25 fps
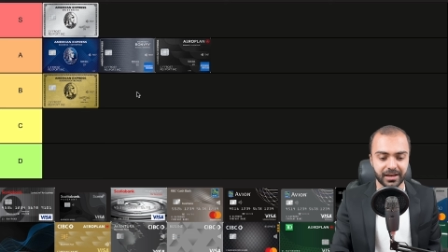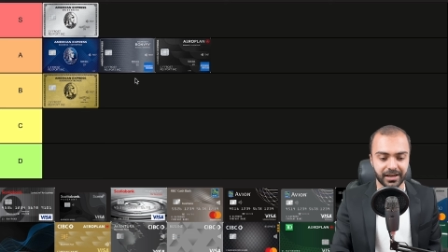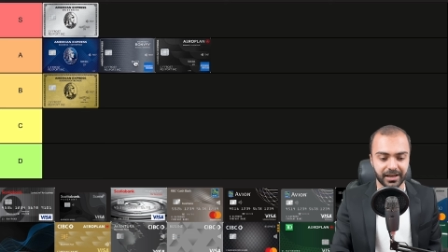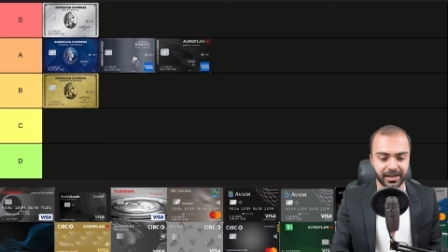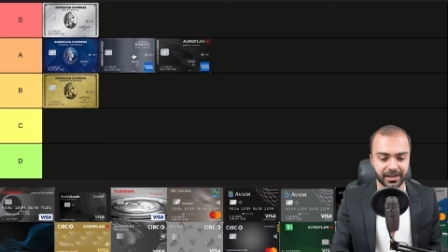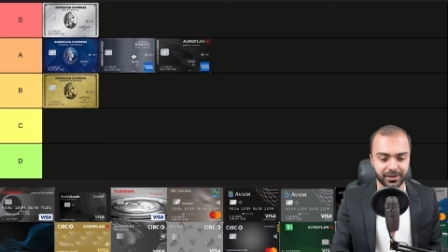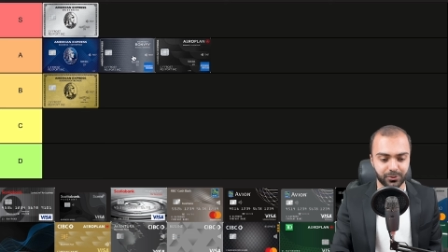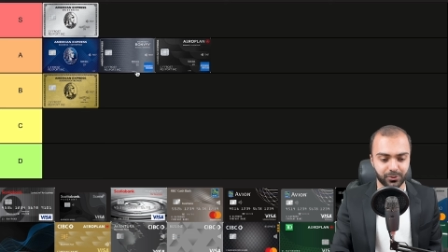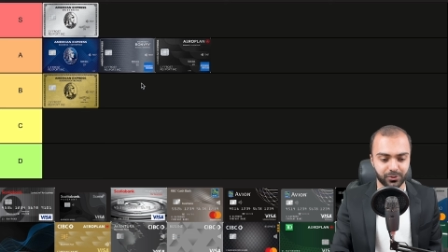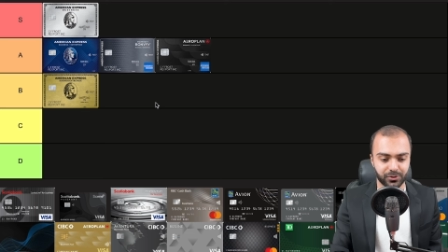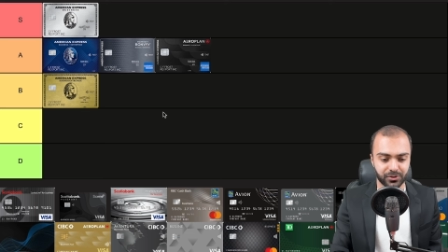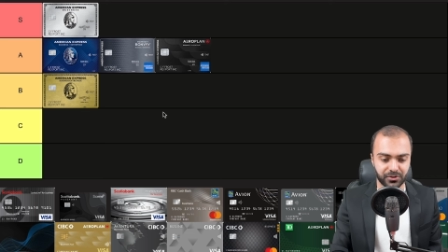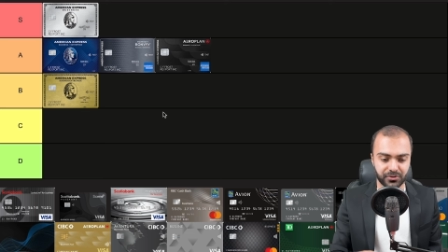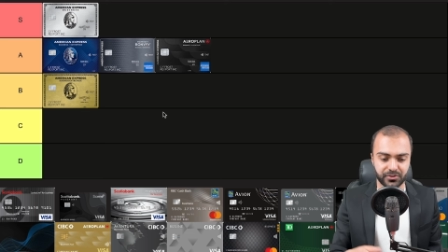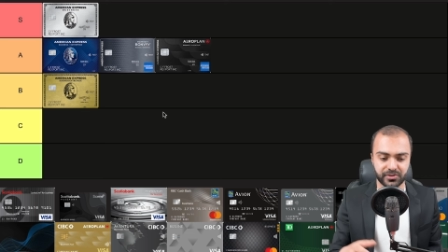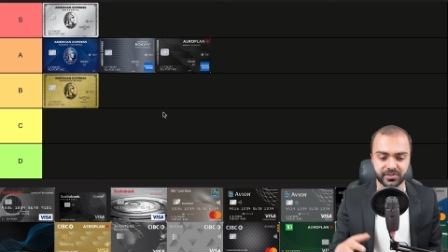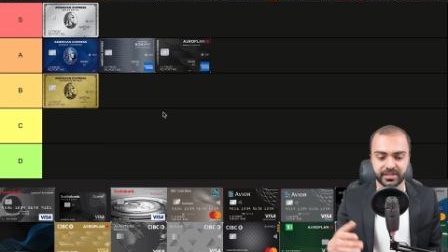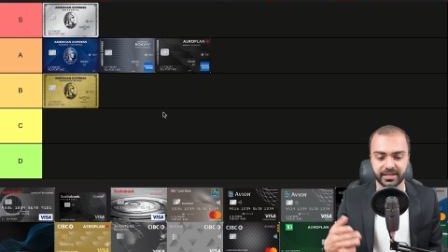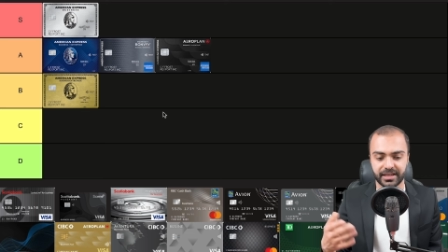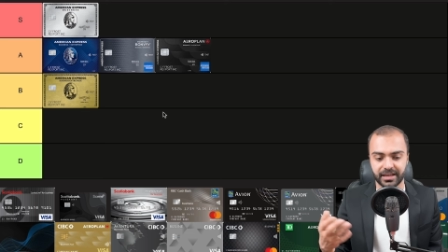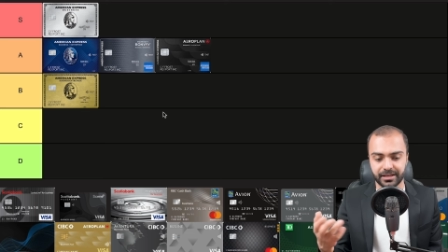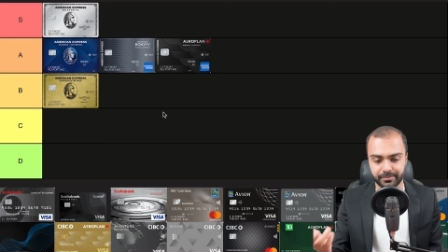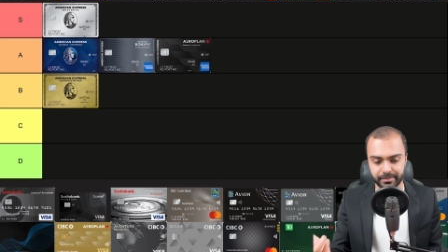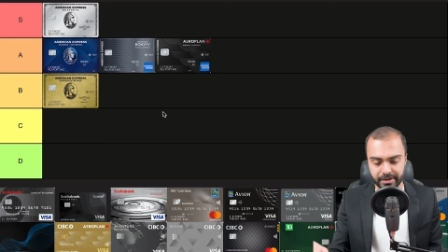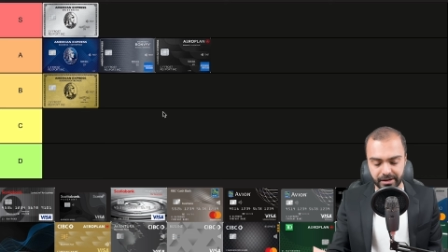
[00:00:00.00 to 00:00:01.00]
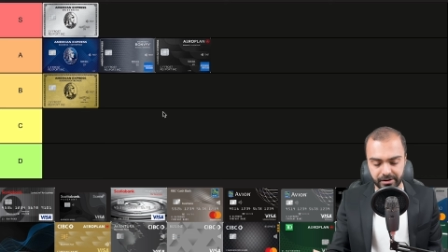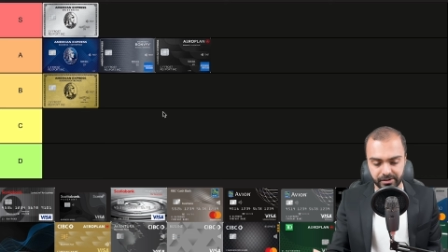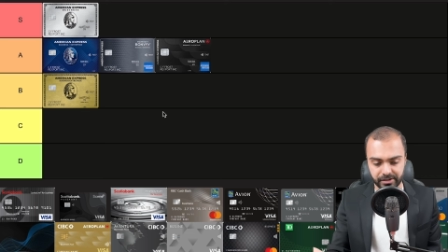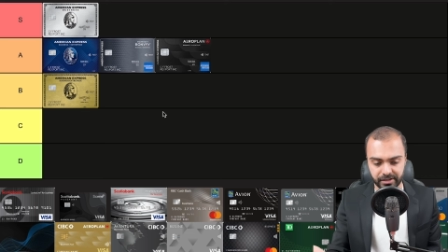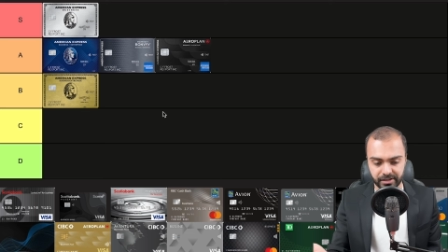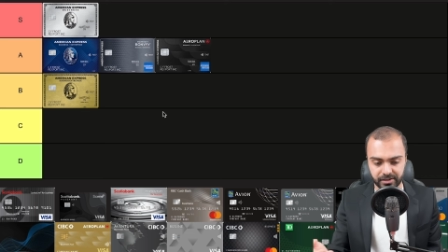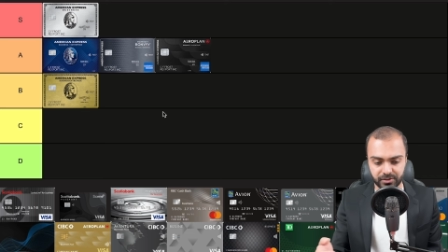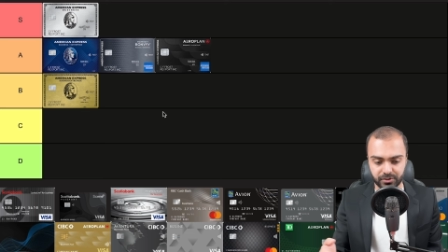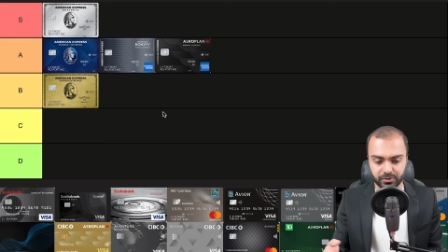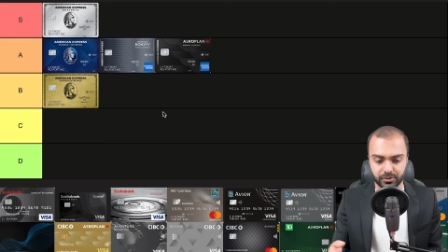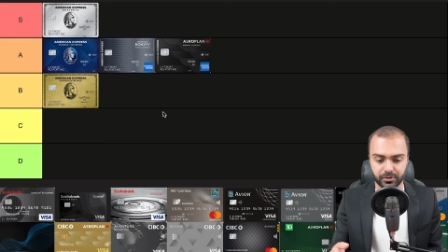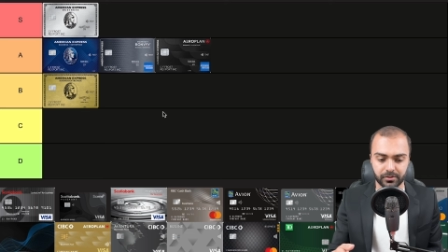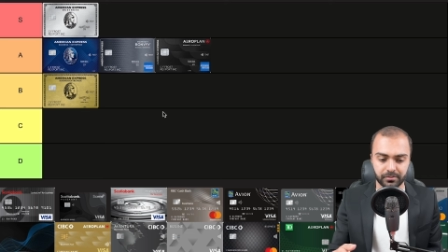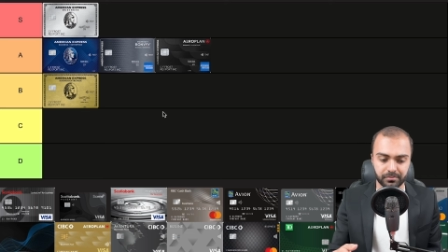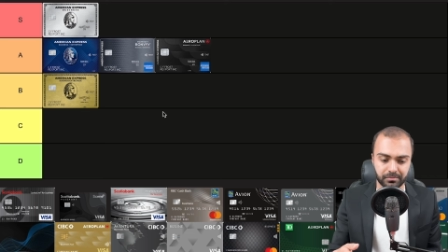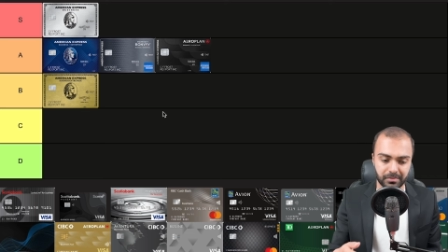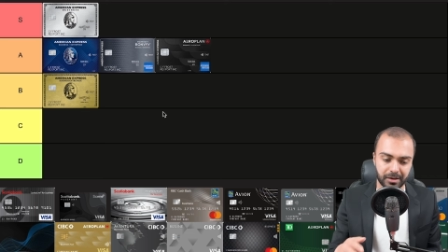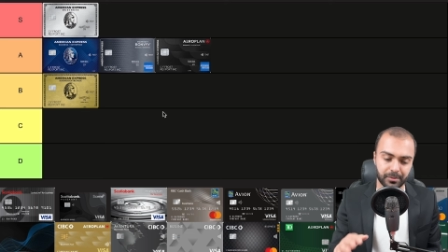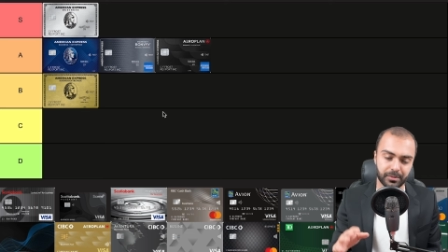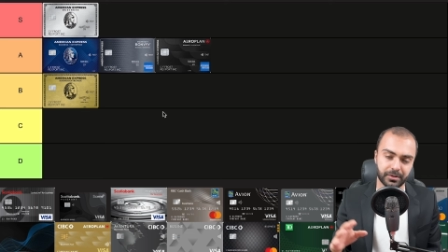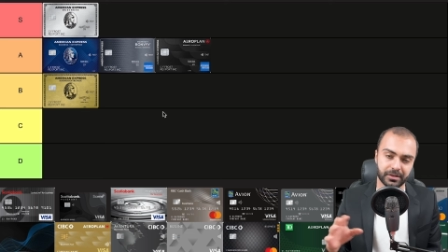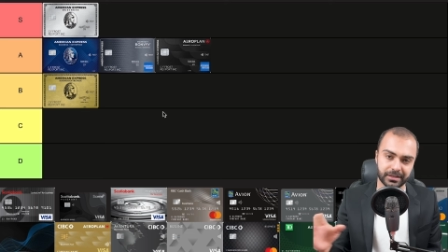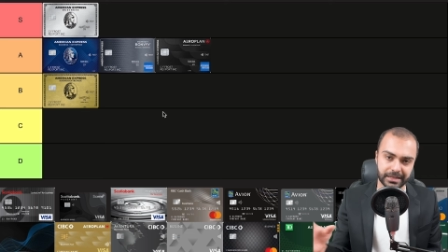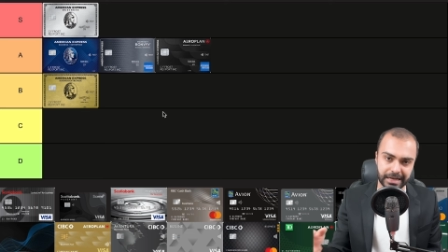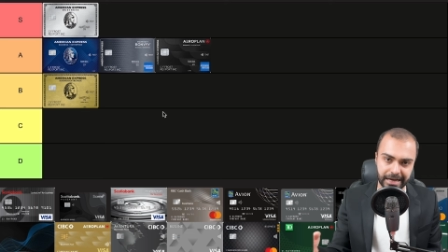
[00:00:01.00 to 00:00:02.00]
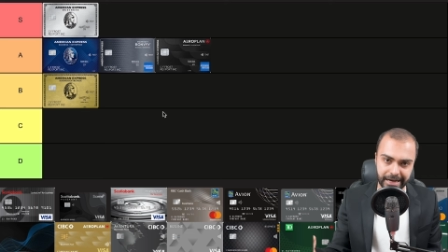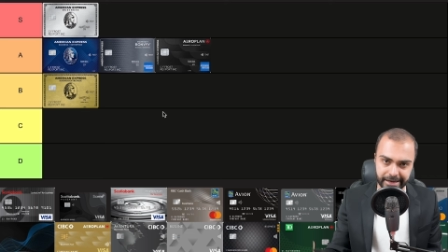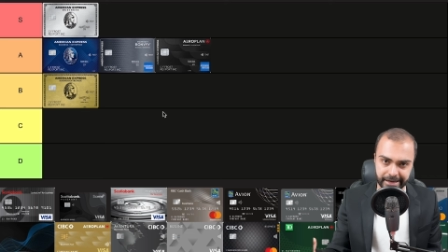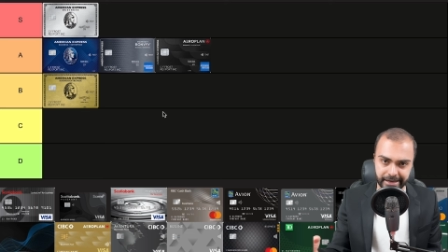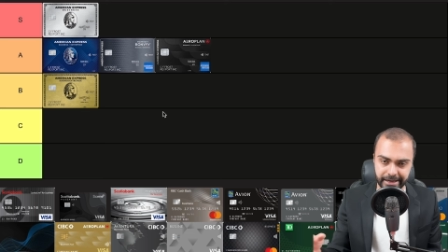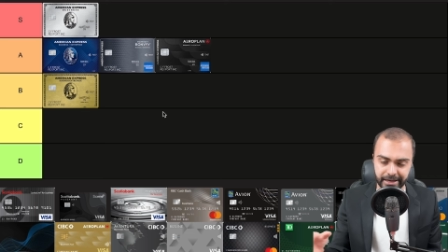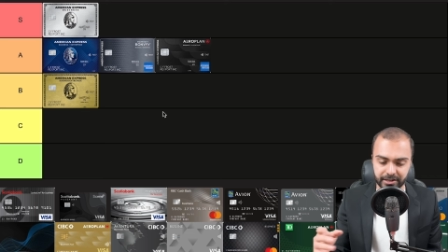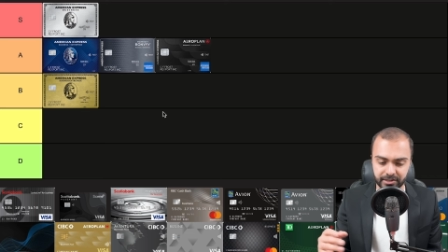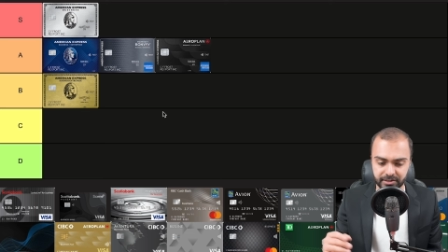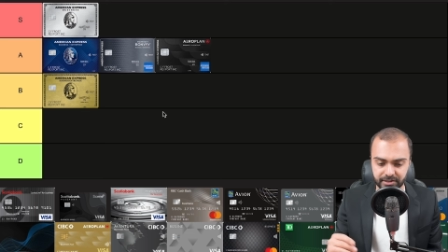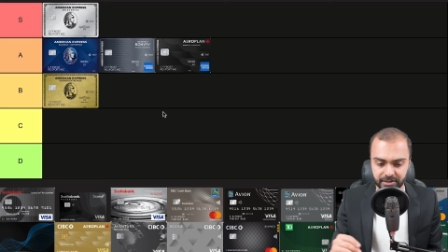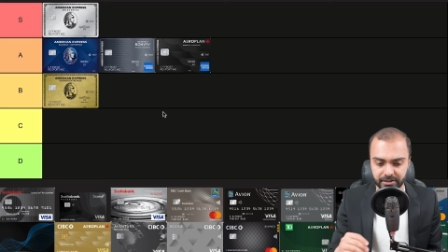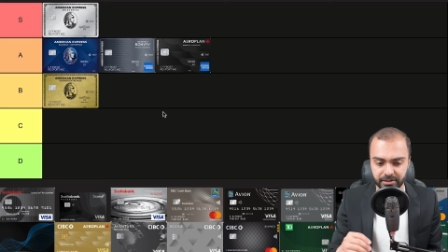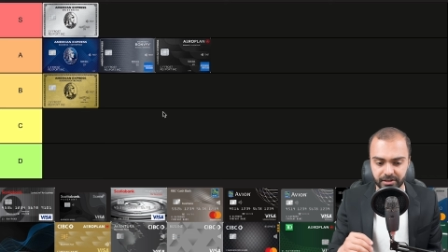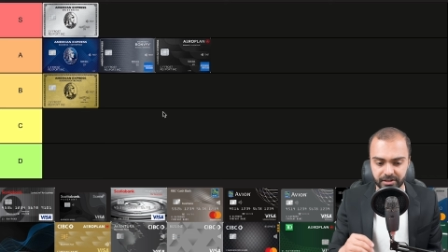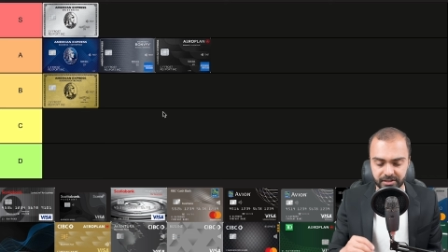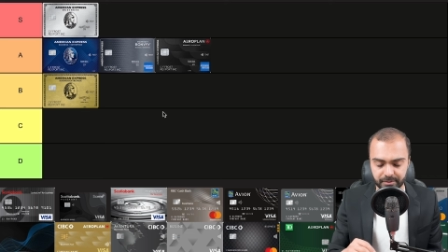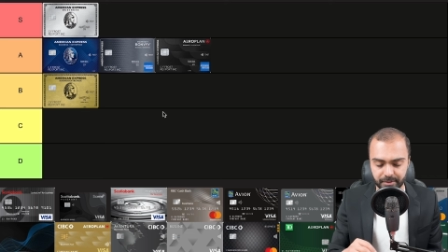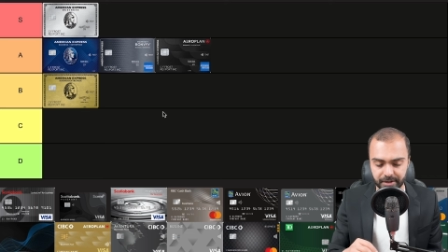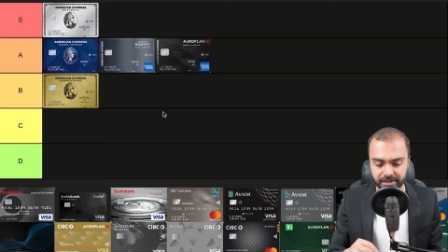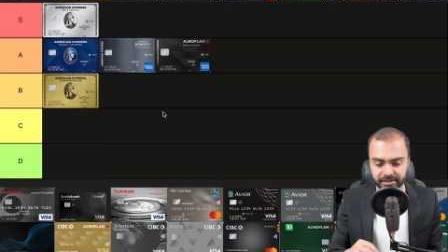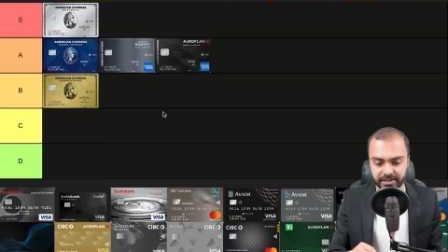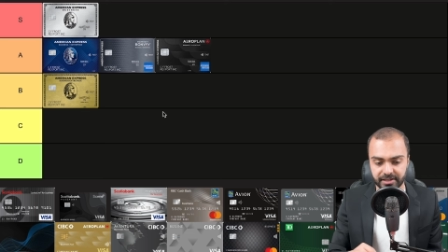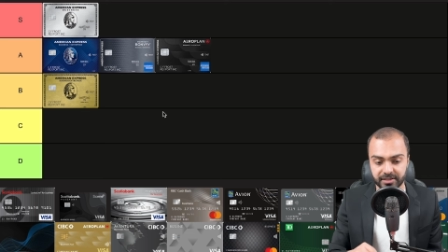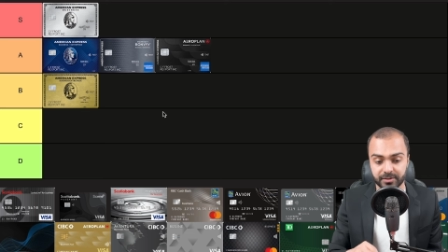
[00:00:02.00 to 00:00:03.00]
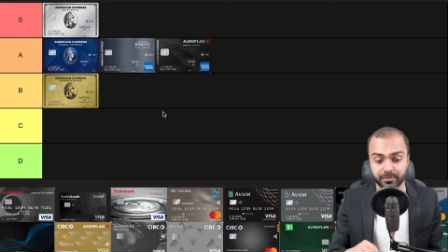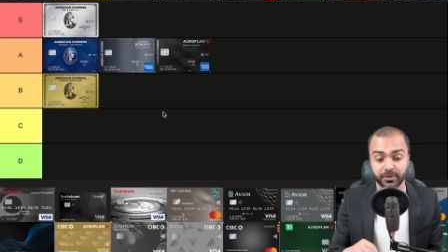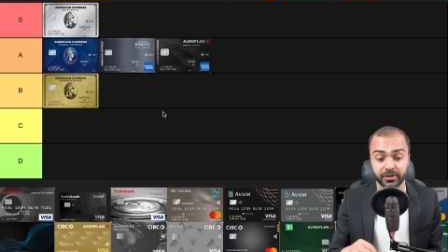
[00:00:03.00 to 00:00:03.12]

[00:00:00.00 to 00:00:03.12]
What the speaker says: in order to stay at Marriott. So maybe in that case, it doesn't make sense.